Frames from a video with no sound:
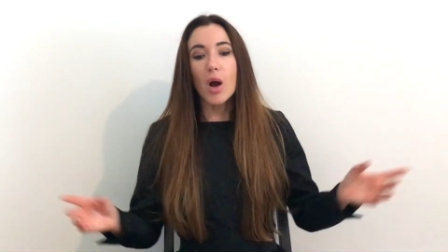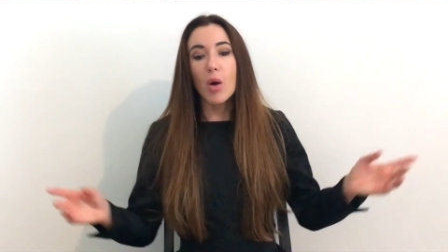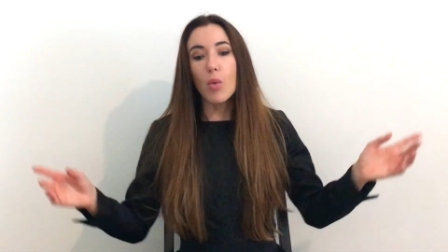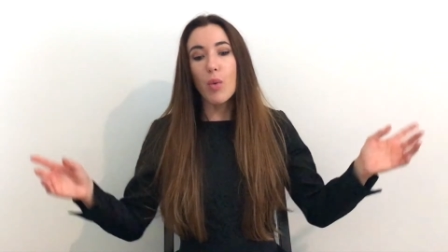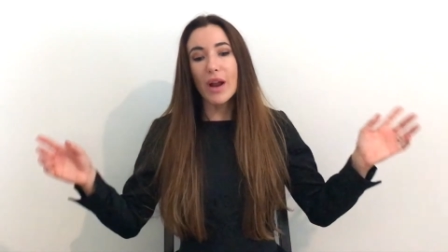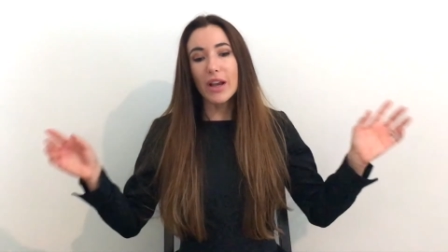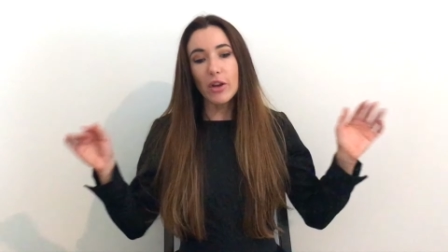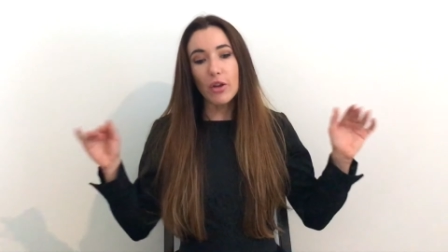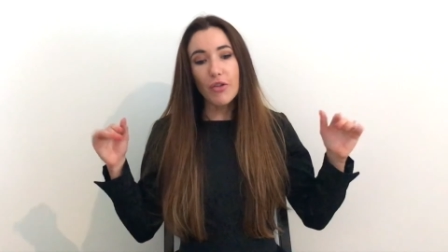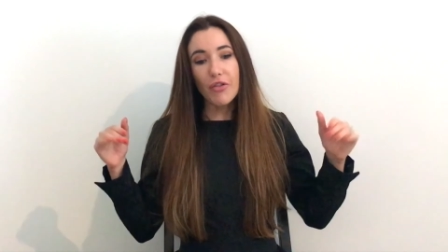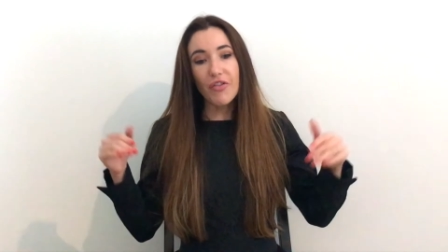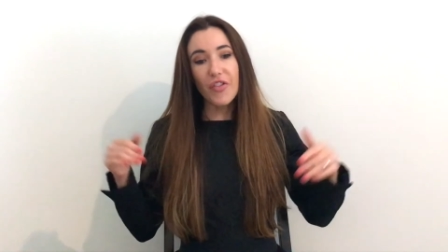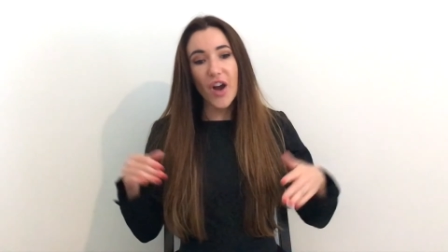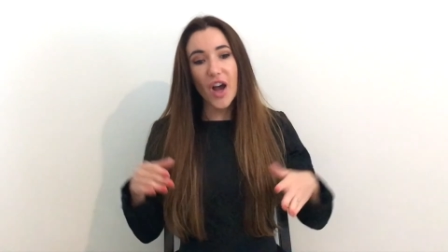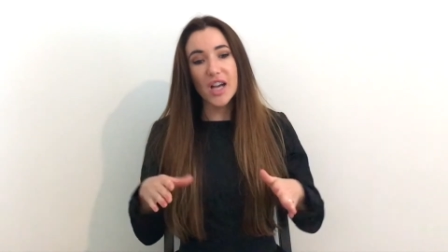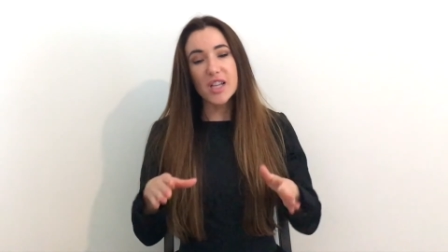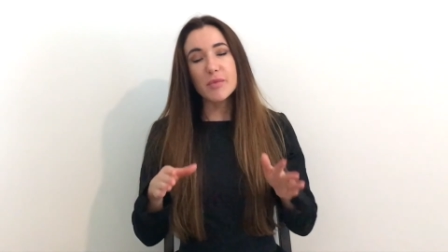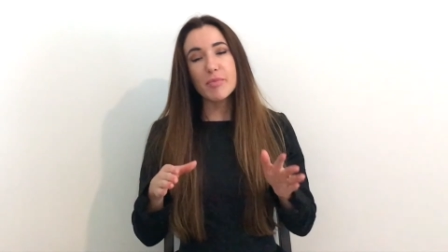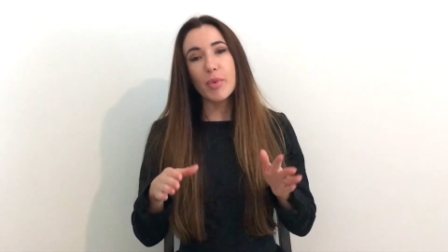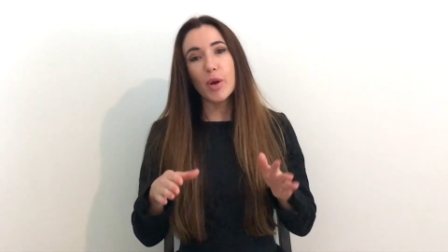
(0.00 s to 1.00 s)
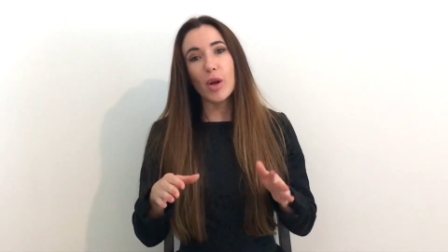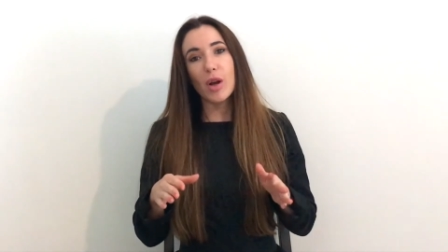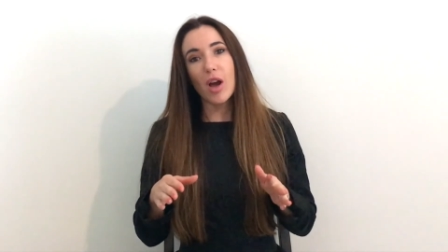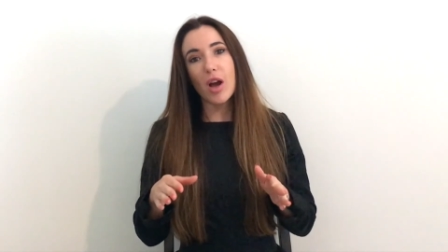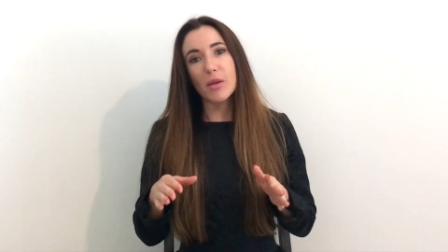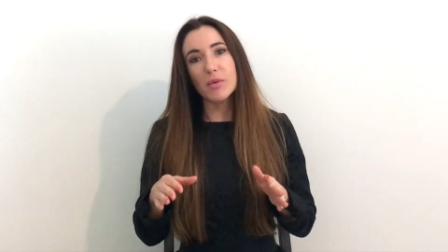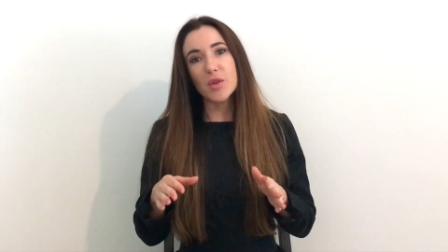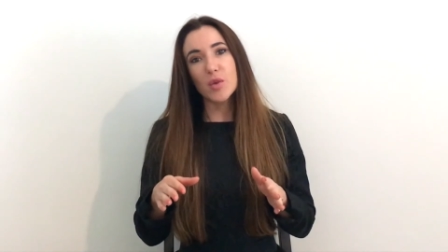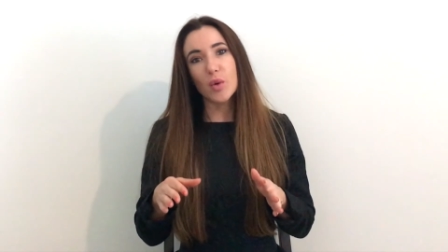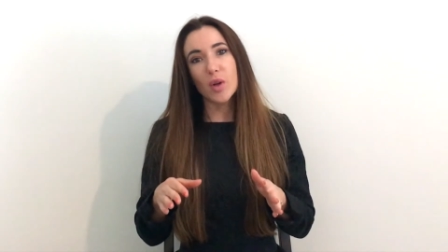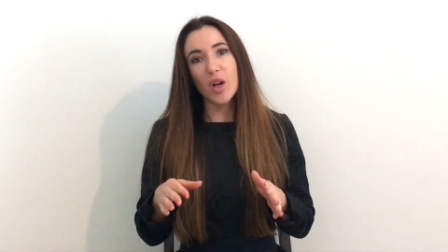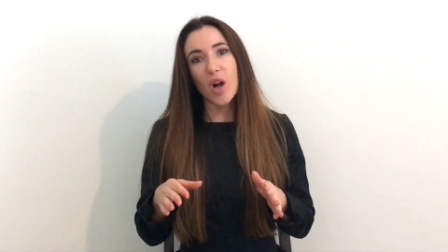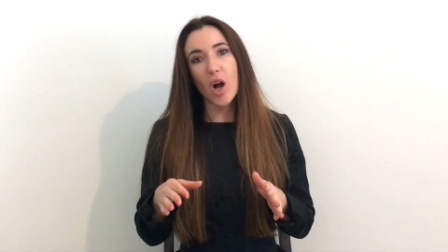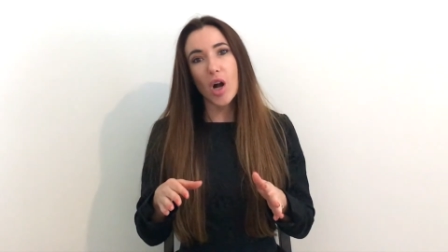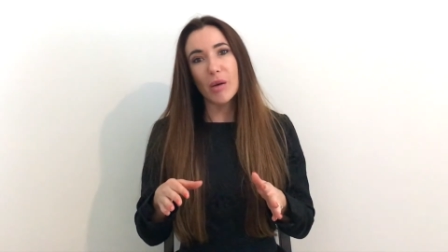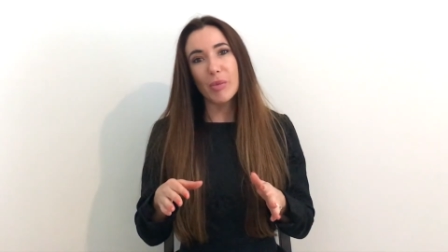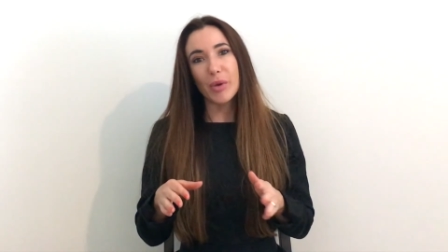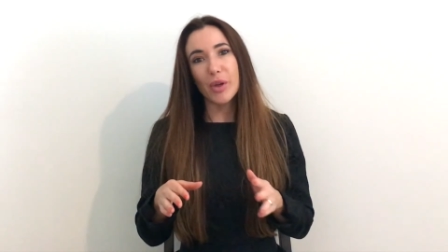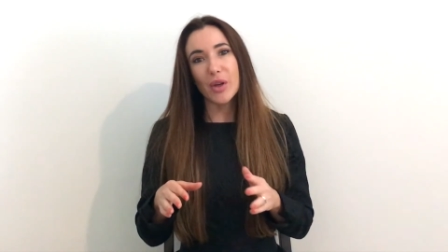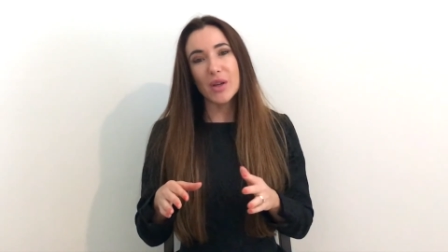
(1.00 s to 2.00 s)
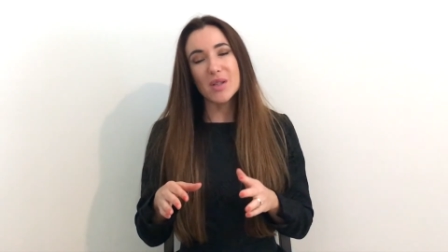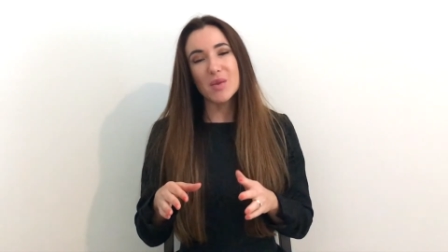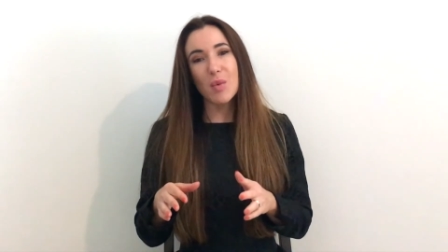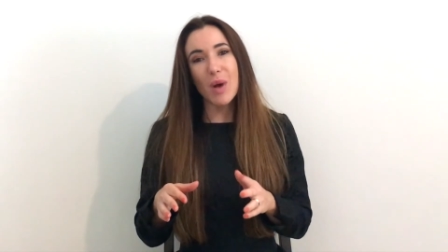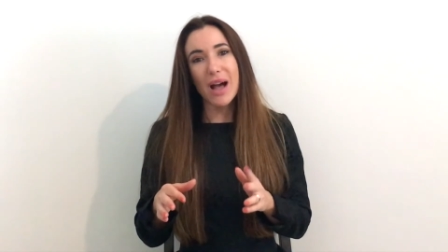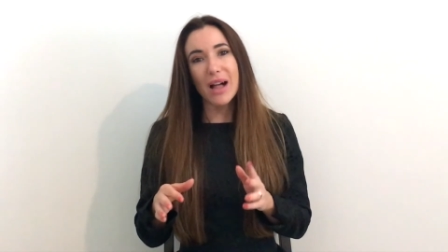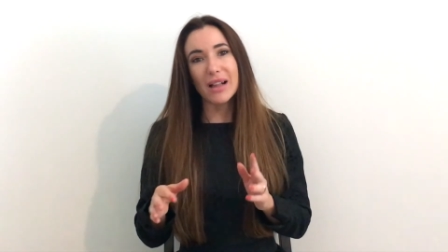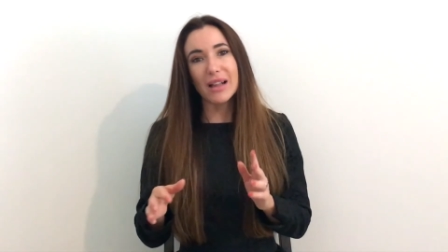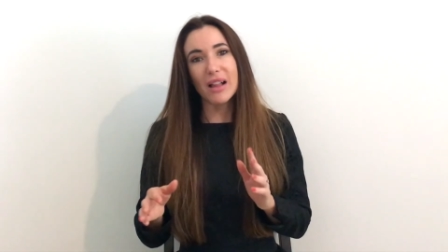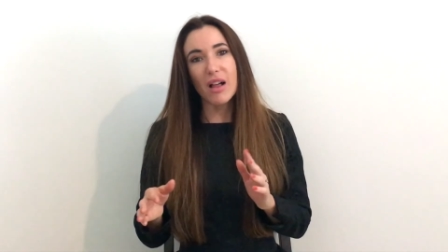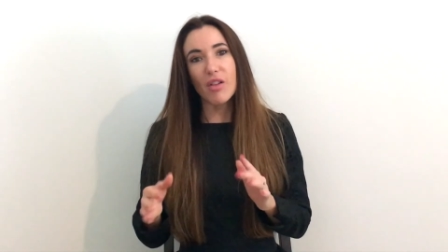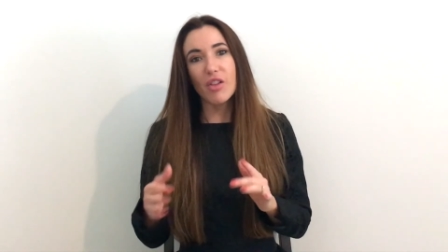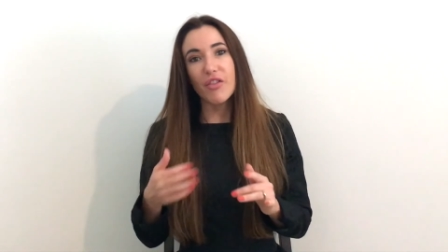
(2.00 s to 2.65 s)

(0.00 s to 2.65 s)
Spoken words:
When you first pull up to a car boot as well,